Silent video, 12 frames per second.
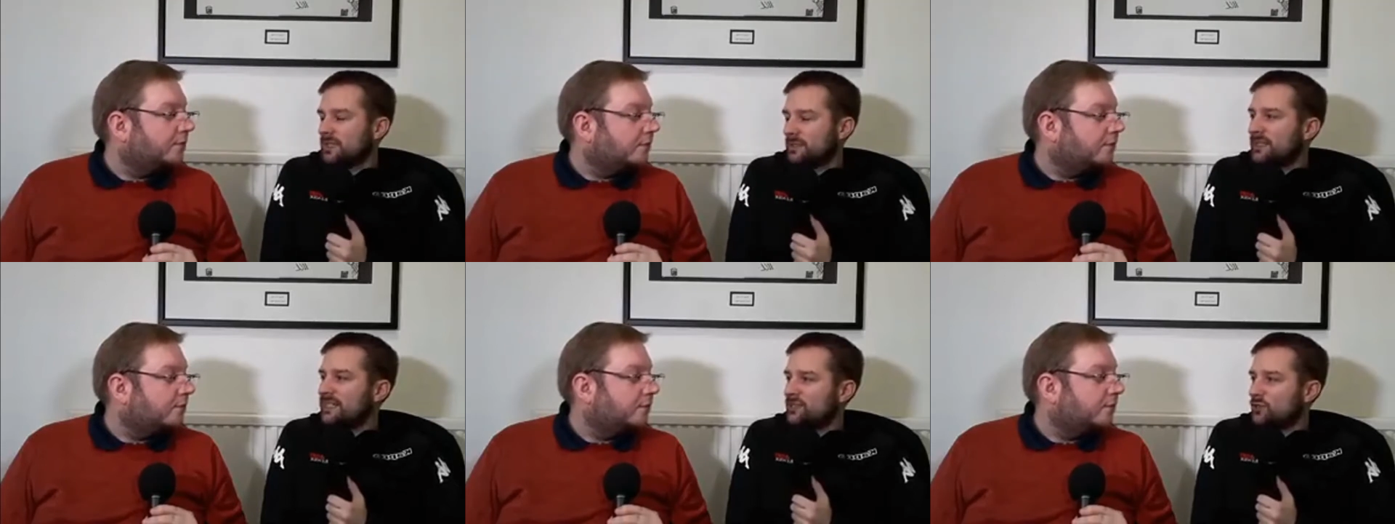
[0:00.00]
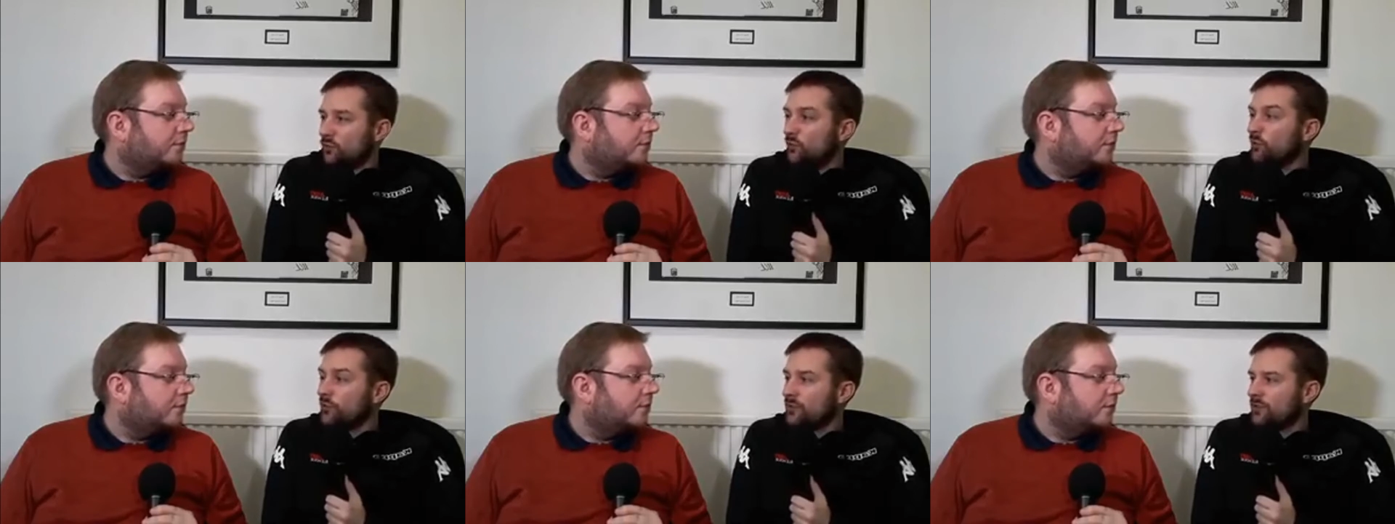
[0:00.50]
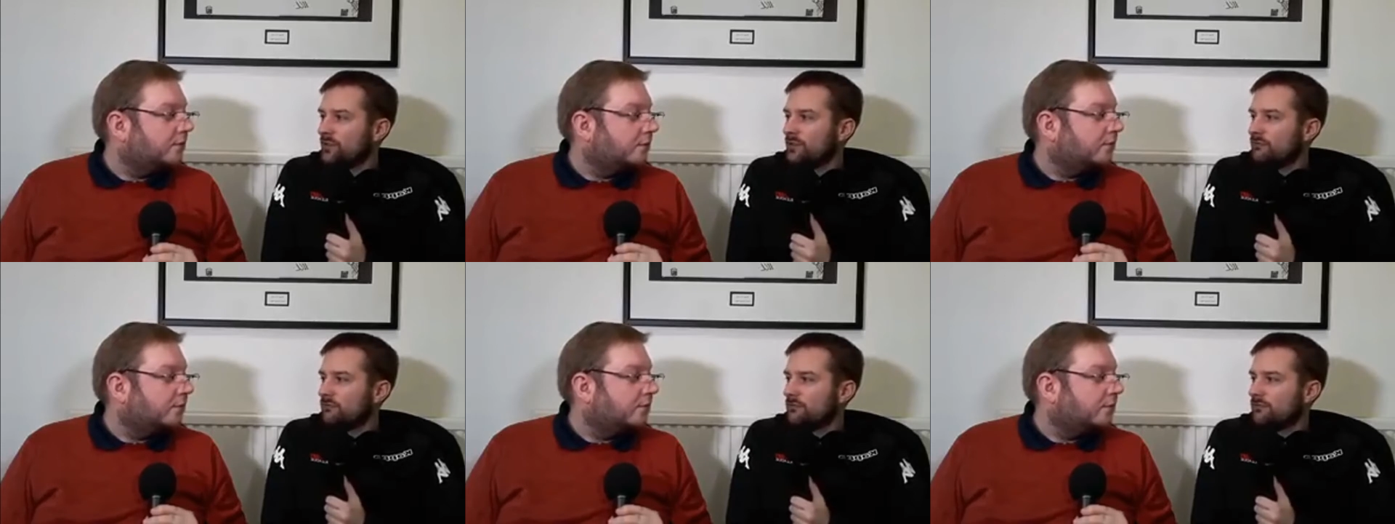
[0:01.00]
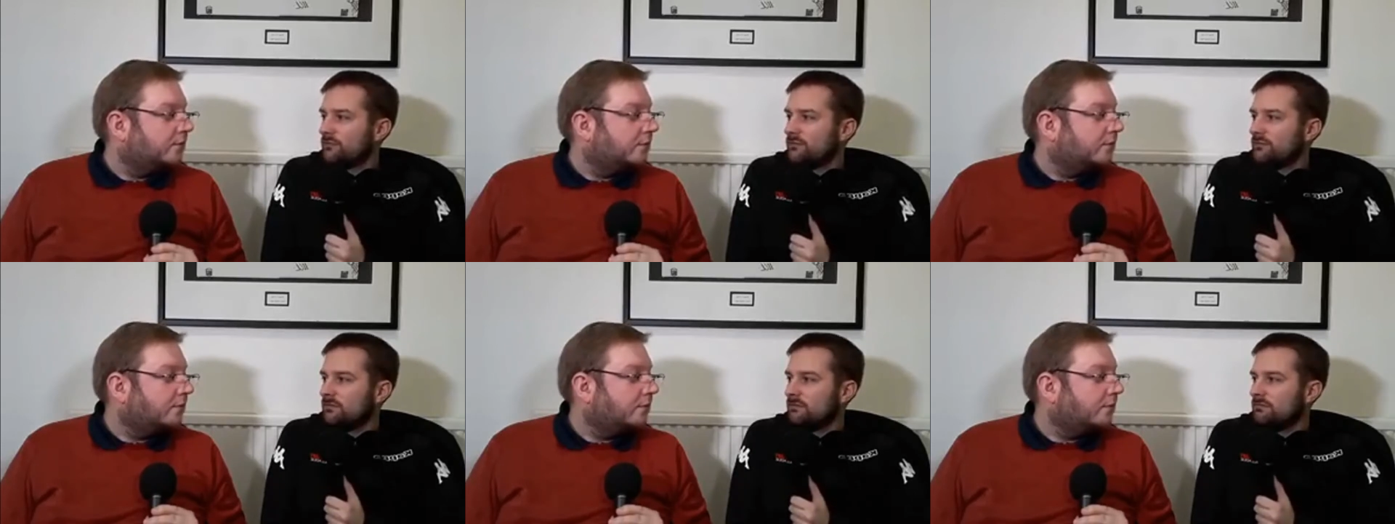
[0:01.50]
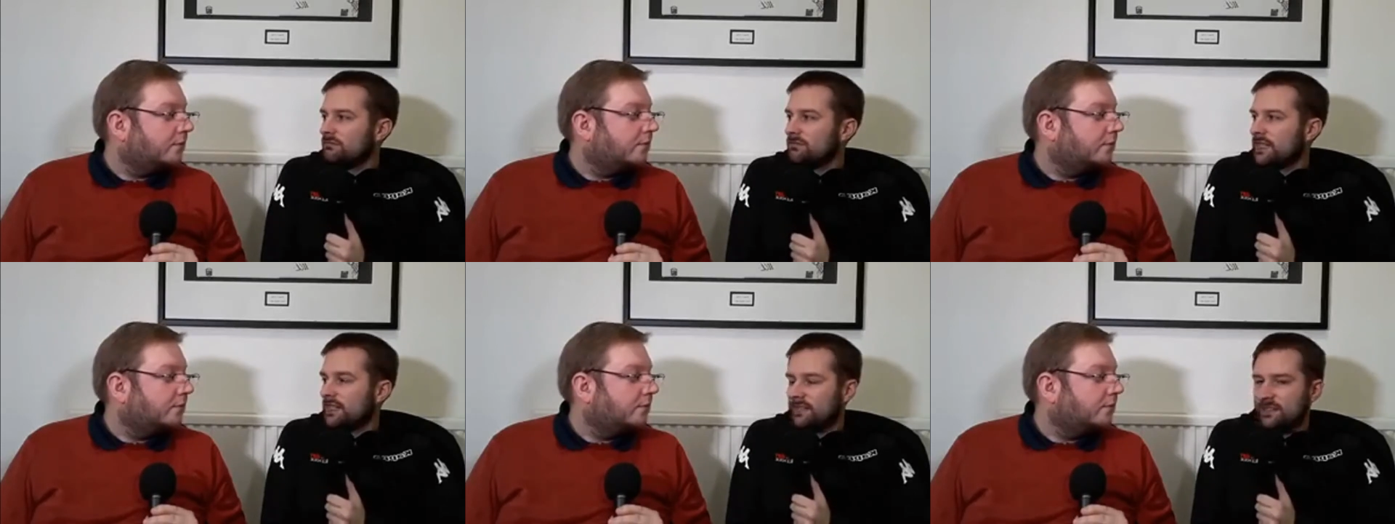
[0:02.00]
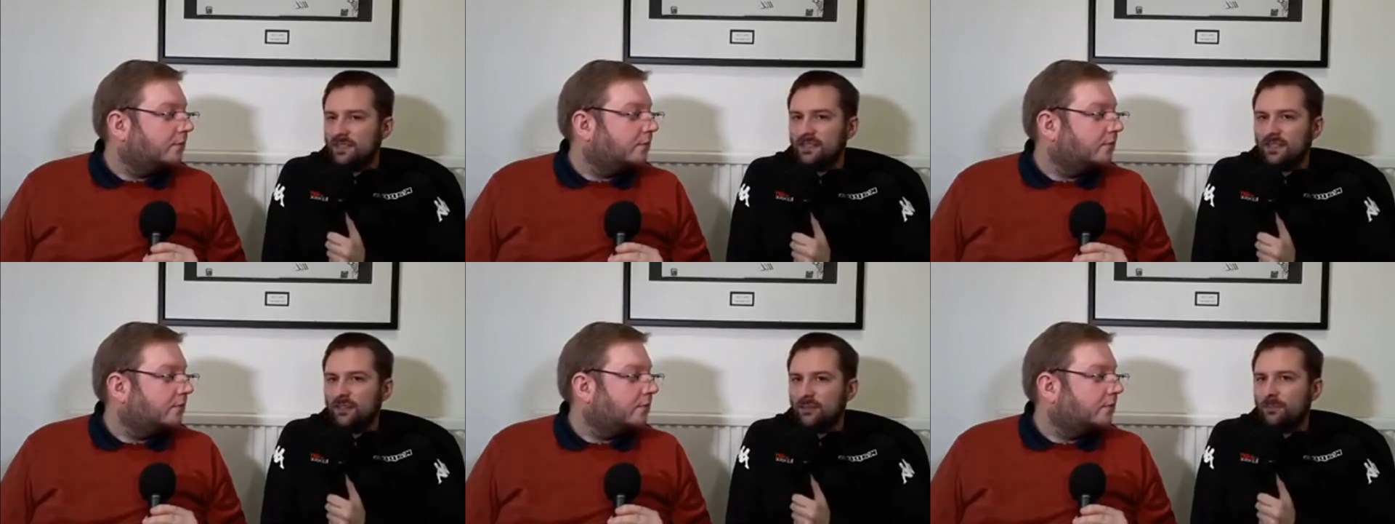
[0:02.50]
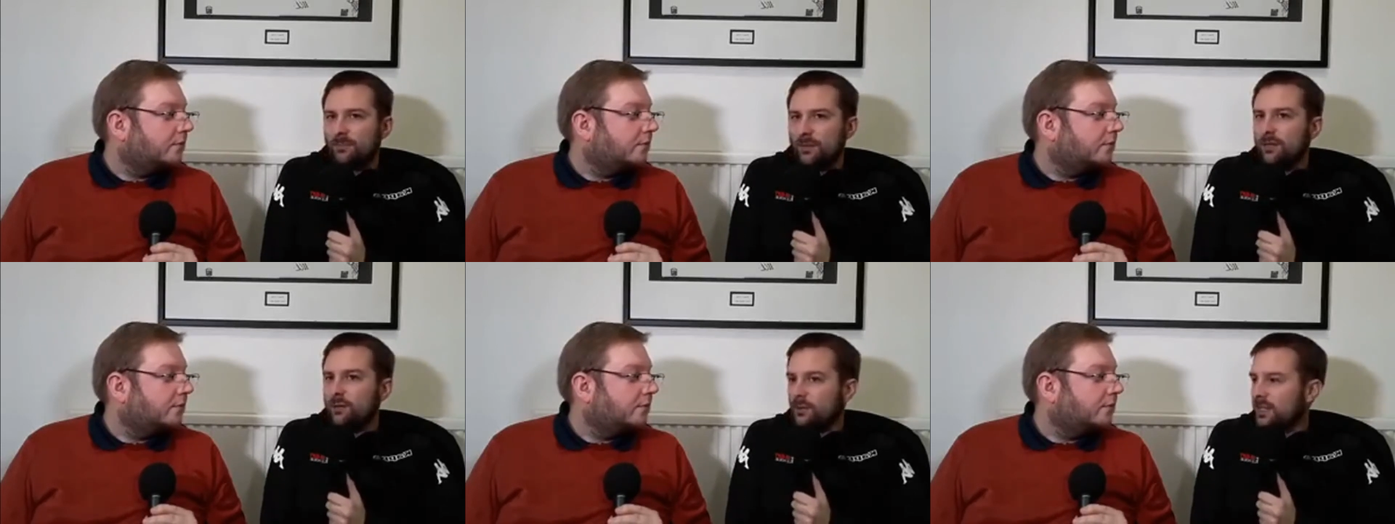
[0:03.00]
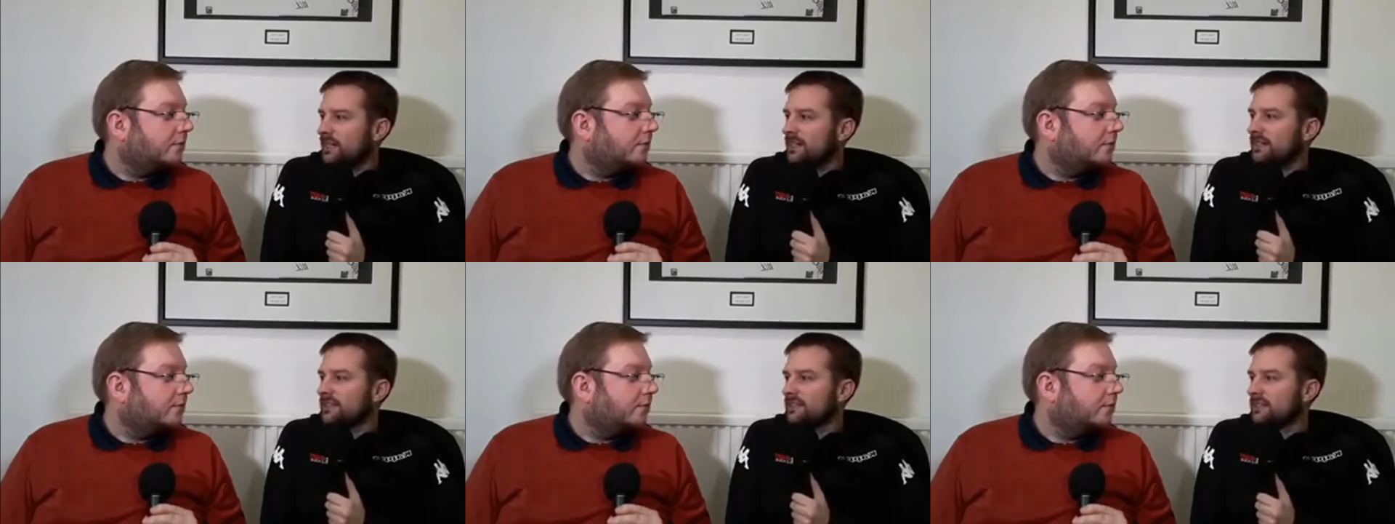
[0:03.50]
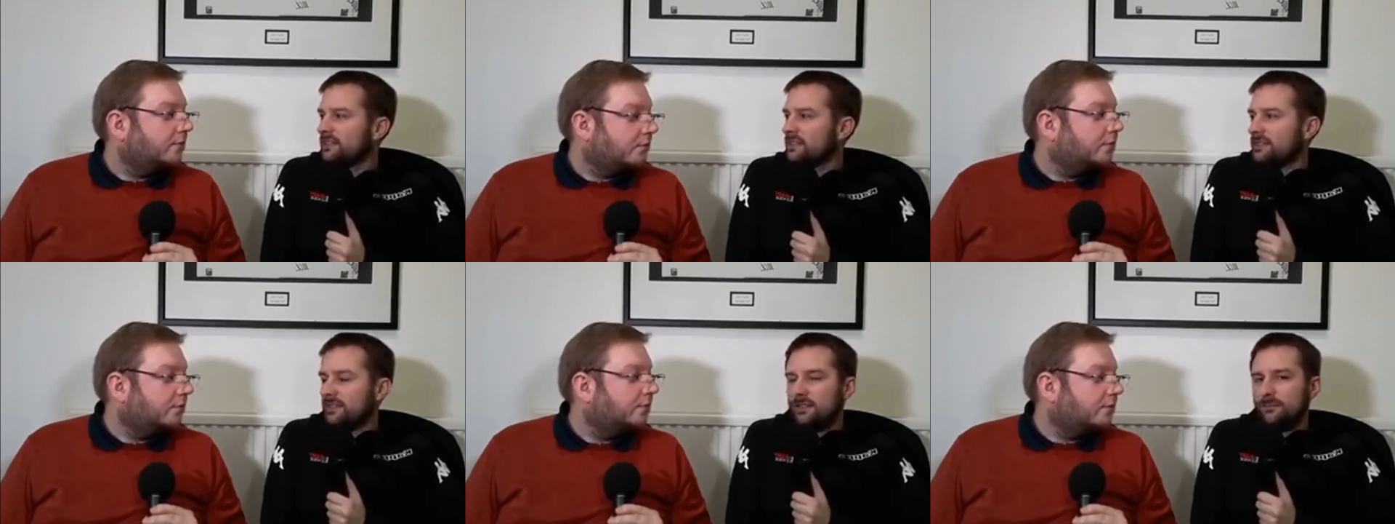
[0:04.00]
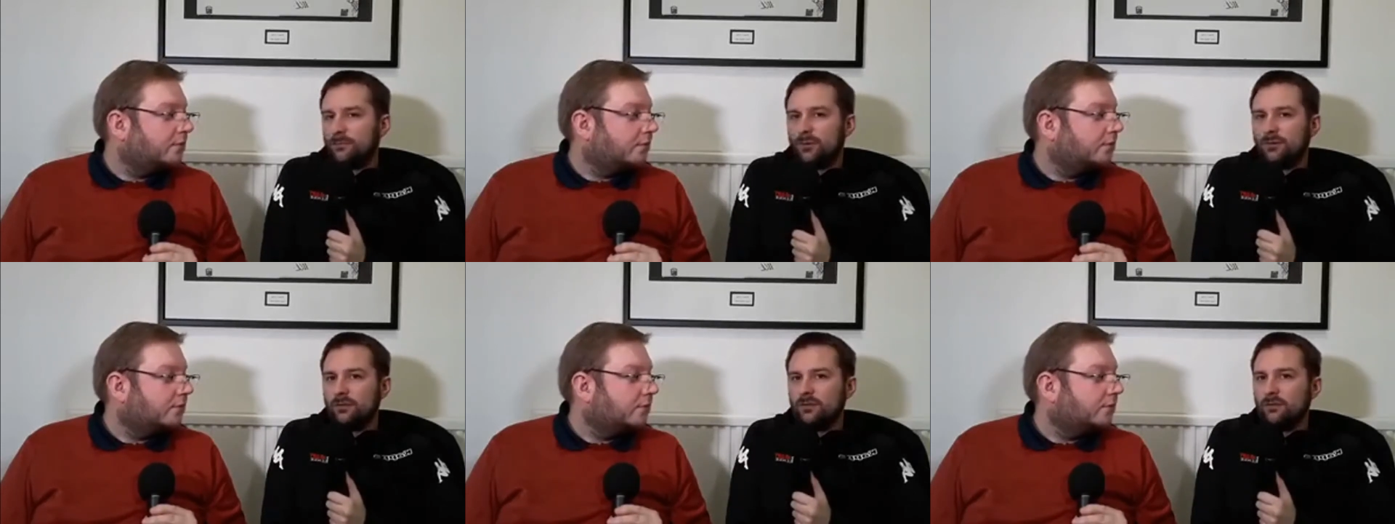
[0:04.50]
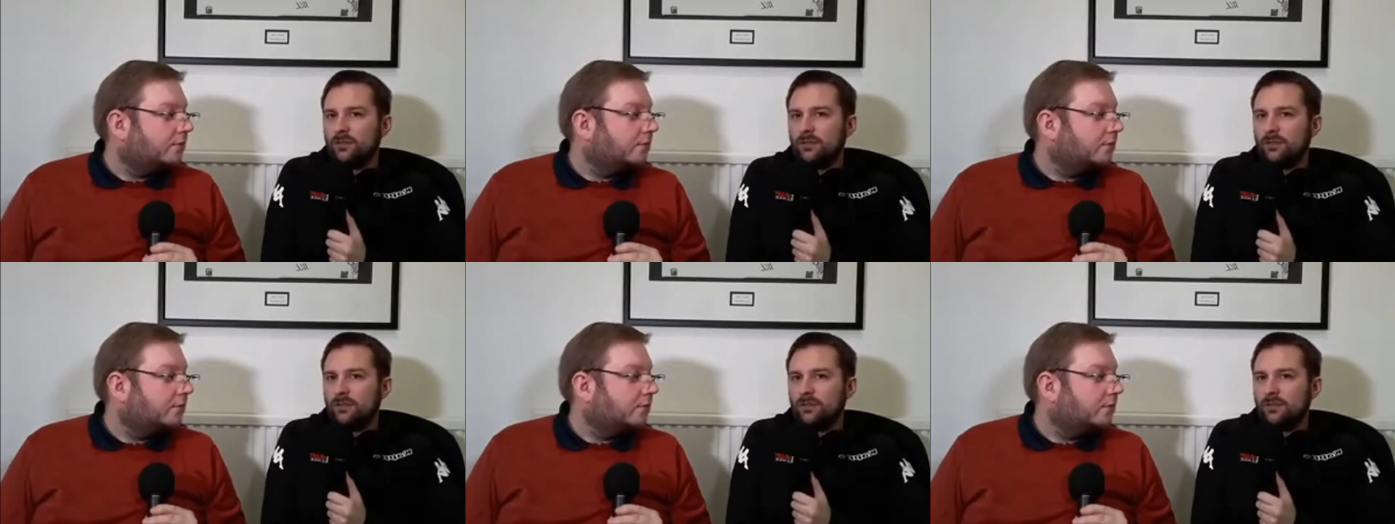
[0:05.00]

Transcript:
Speaker 1: If he's good, then I think they'll be okay. But